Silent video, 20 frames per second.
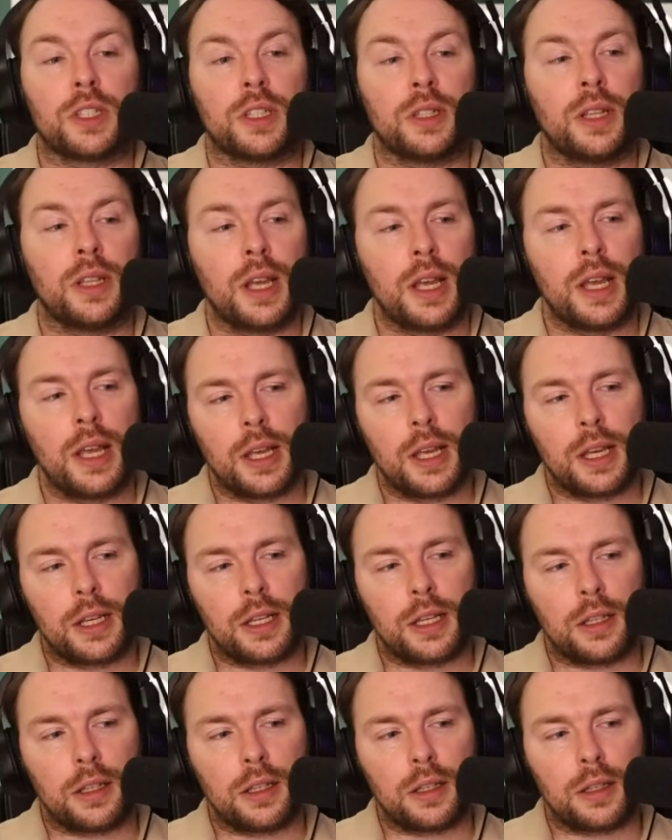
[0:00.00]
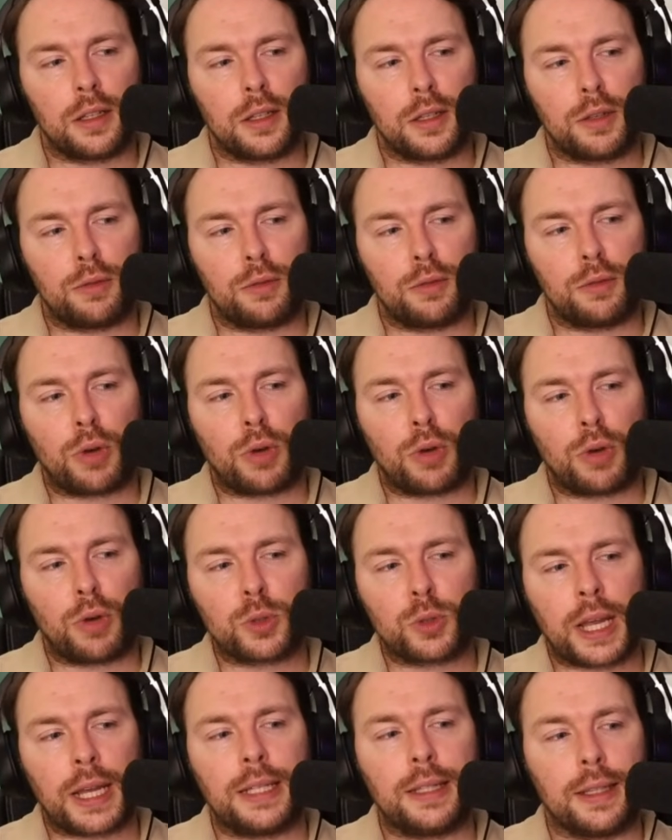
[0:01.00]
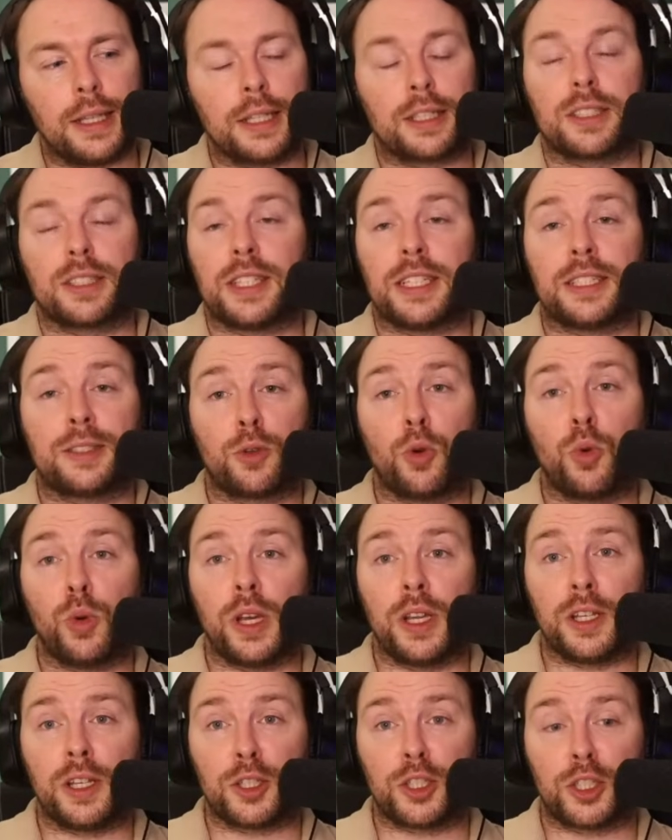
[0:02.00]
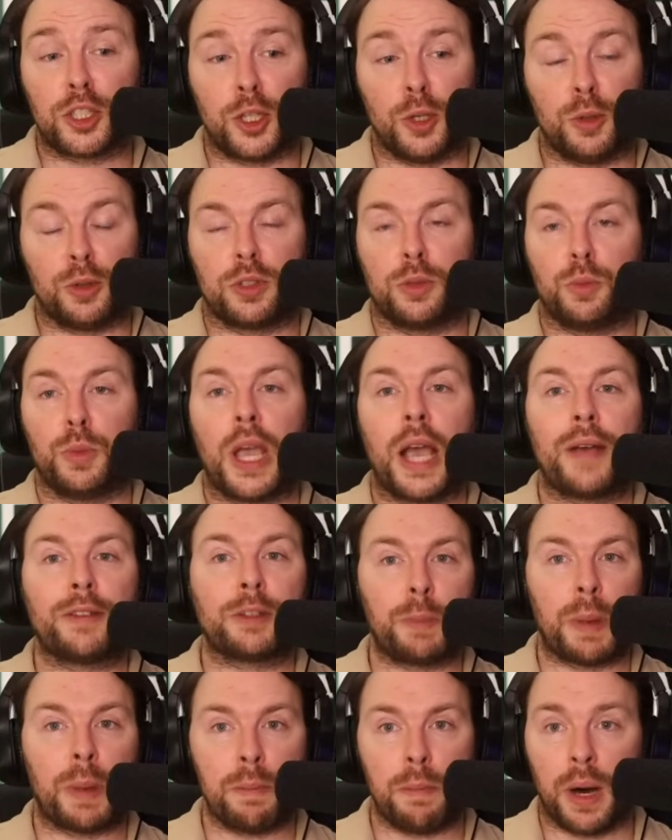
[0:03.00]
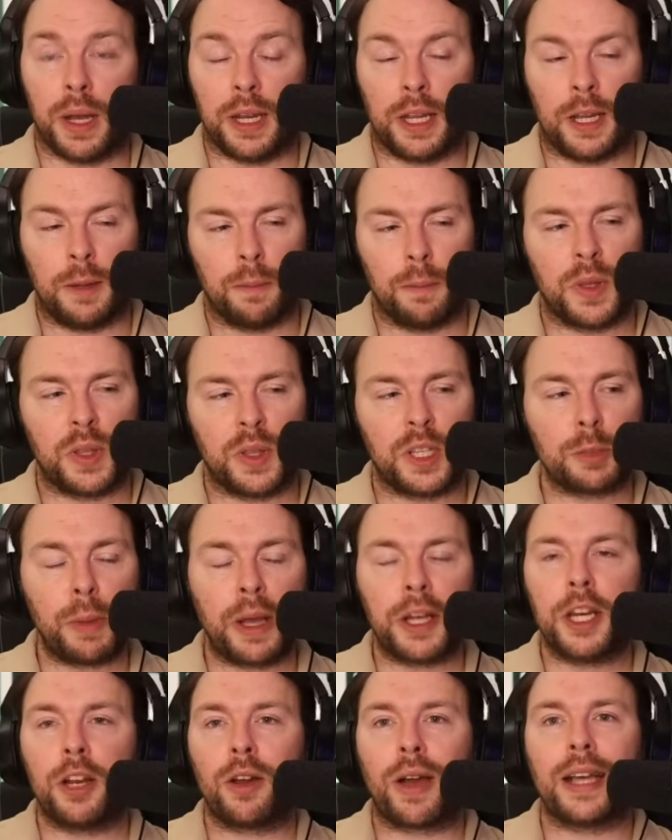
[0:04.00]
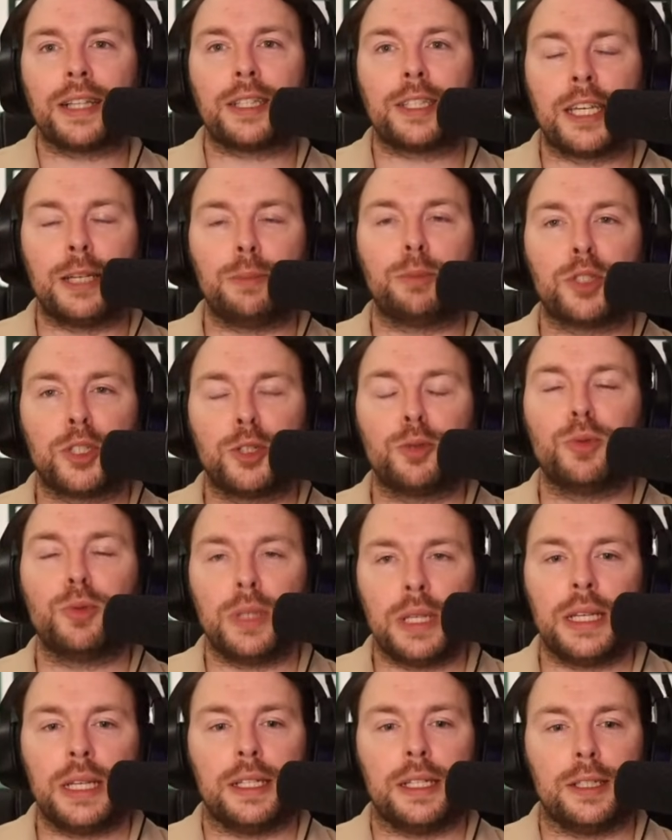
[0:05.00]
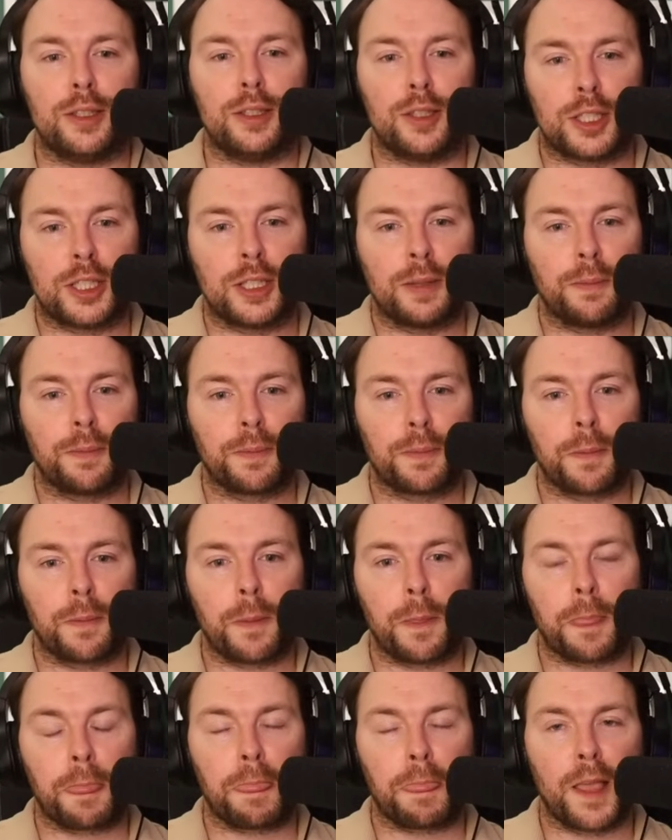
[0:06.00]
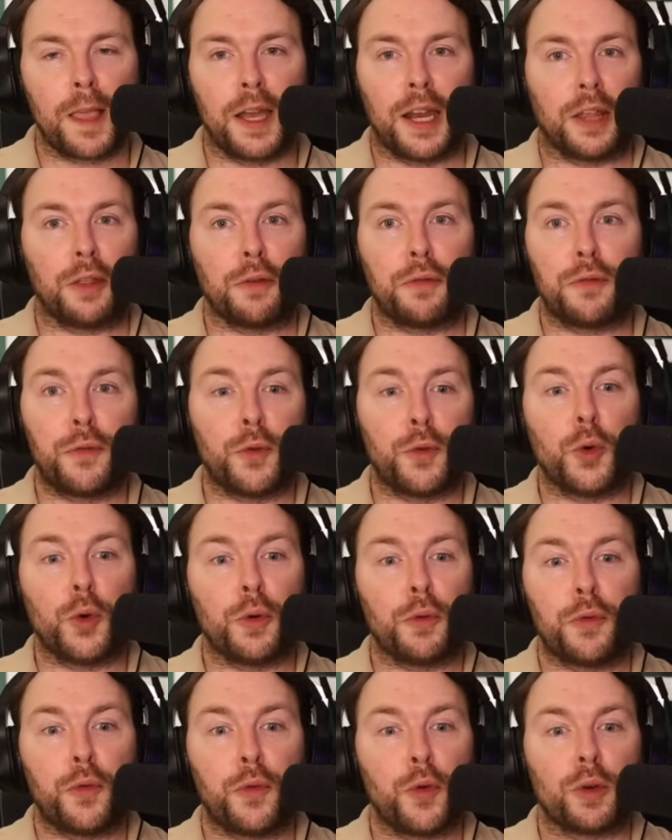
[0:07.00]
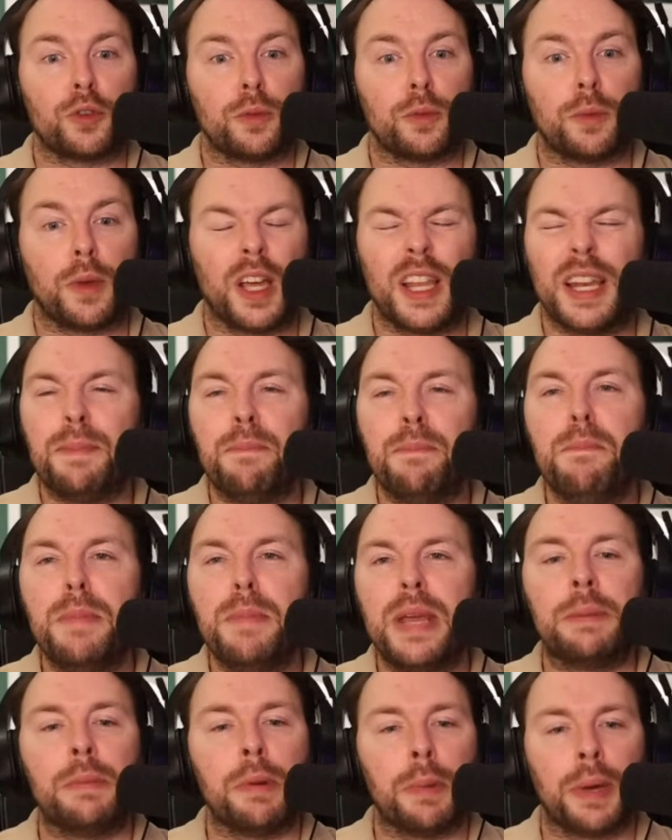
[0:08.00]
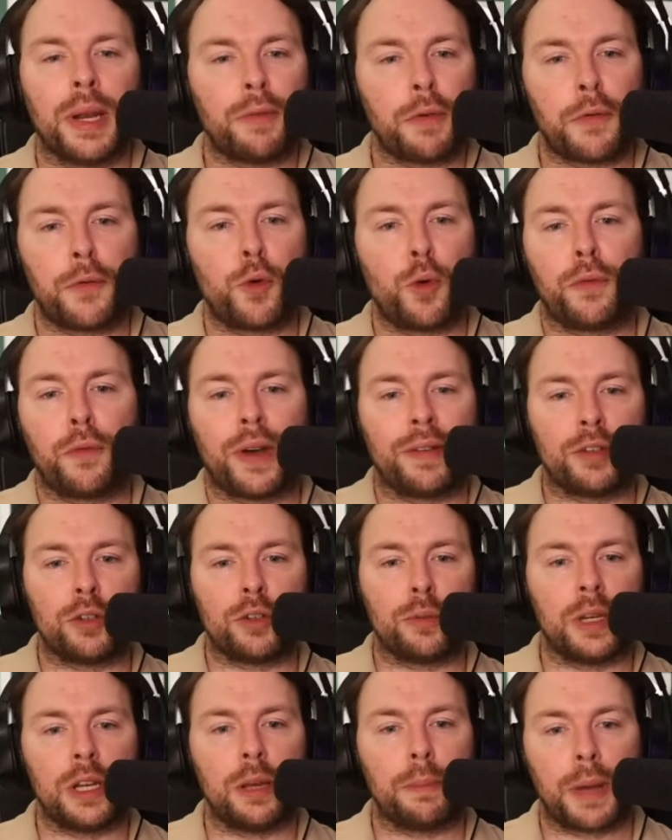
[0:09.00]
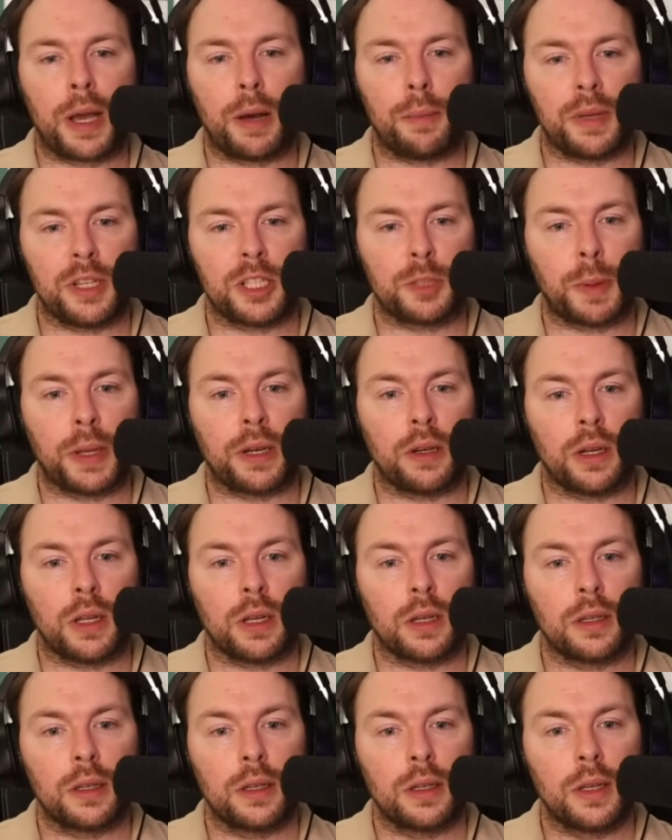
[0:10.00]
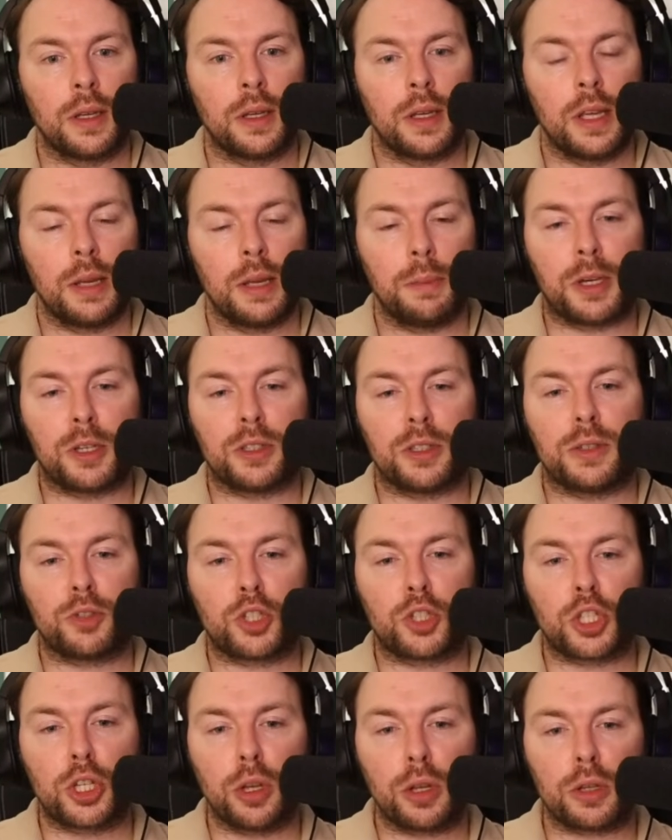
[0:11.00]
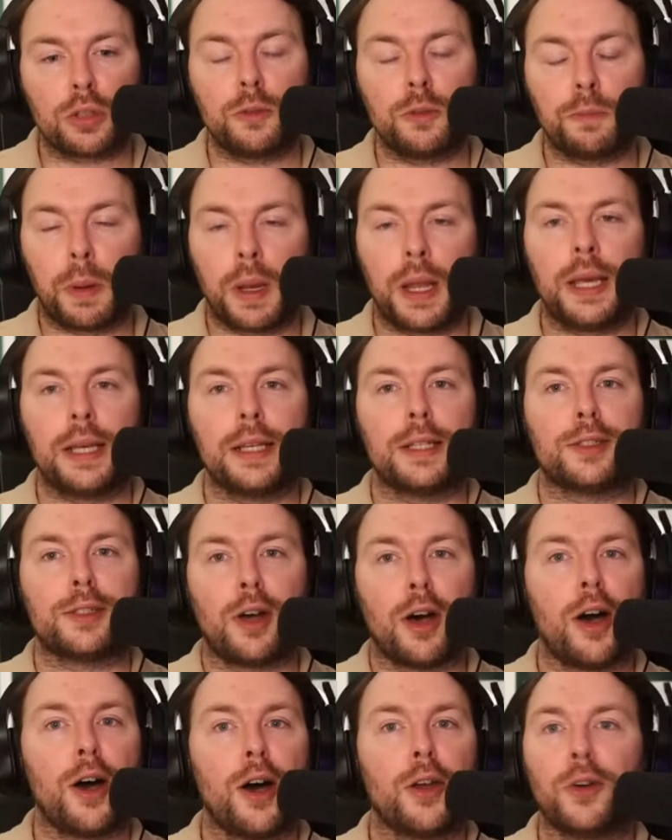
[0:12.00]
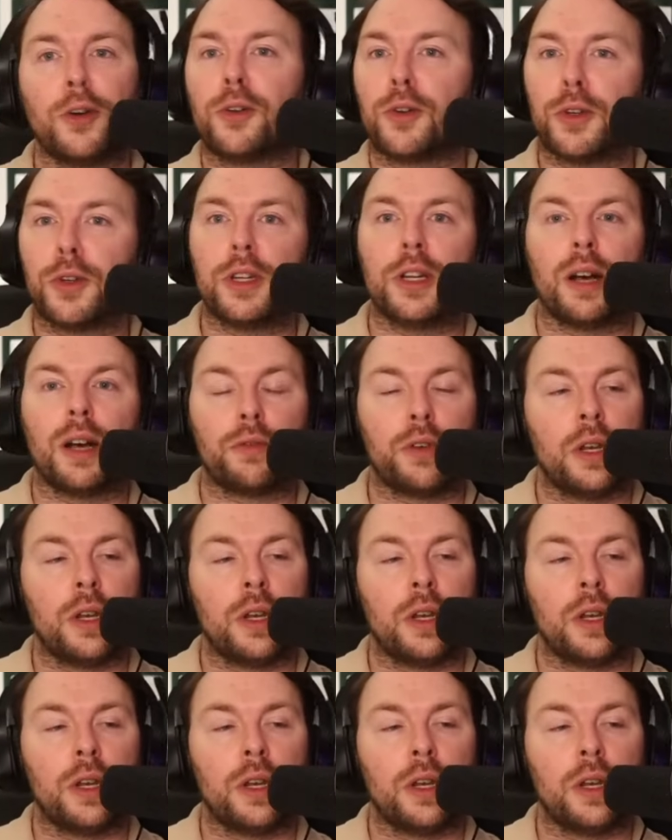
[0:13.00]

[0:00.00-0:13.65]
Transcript: And rivals hate this because they call it an excuse. We have spent money, but this Man United team still needs another four, four hundred at minimum, another four, five hundred million pound being spent on it, because there are just lots of players that are not good enough.